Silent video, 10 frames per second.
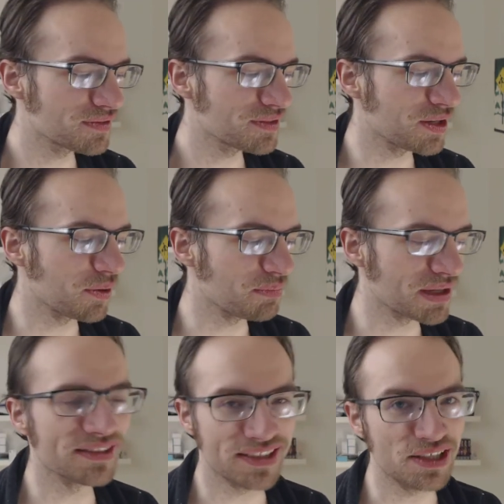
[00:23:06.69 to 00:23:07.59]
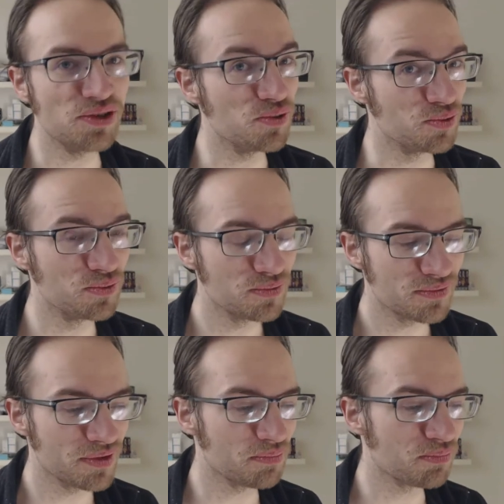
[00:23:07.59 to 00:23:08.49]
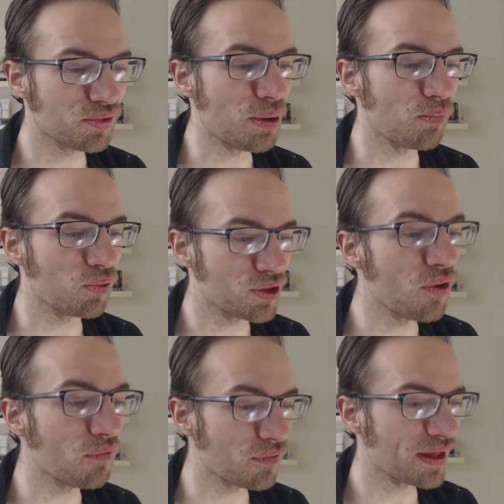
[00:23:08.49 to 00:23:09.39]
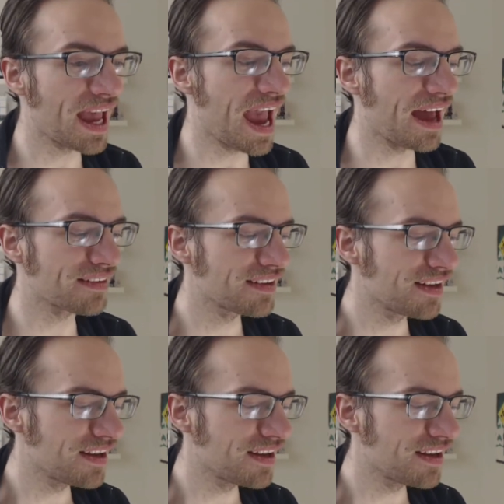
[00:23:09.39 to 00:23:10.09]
you know, because he knew that Prim would go for the cat.